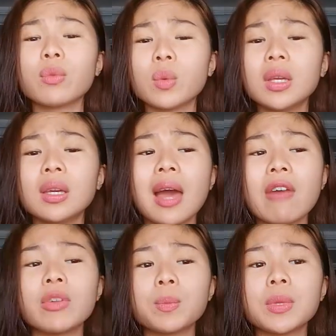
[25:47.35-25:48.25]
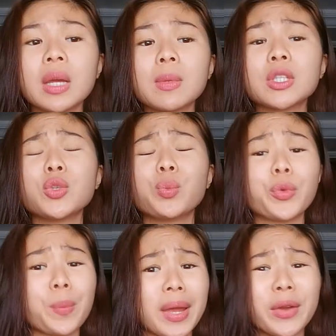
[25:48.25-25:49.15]
And so if we haven't been
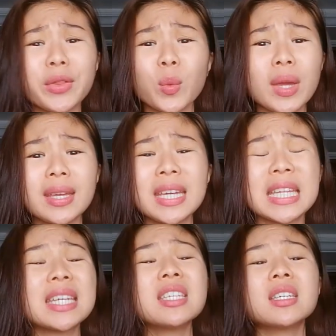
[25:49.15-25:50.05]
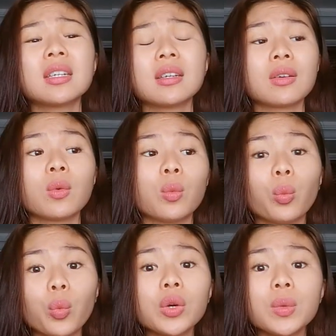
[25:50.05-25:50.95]
able to prepare the way he did,
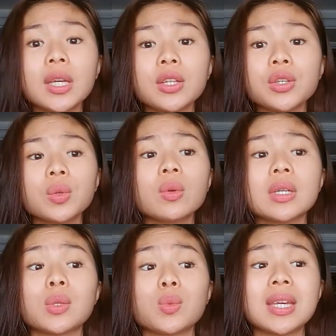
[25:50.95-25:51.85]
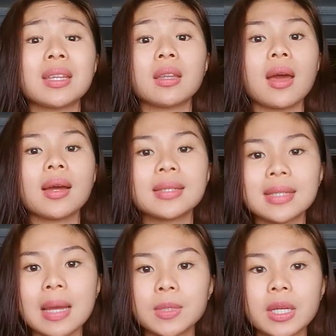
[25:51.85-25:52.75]
what we can do is we
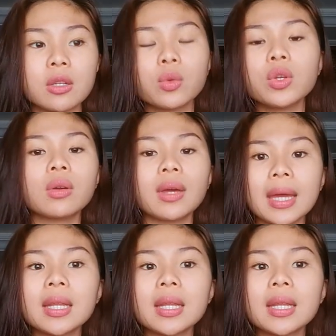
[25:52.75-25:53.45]
can accept it.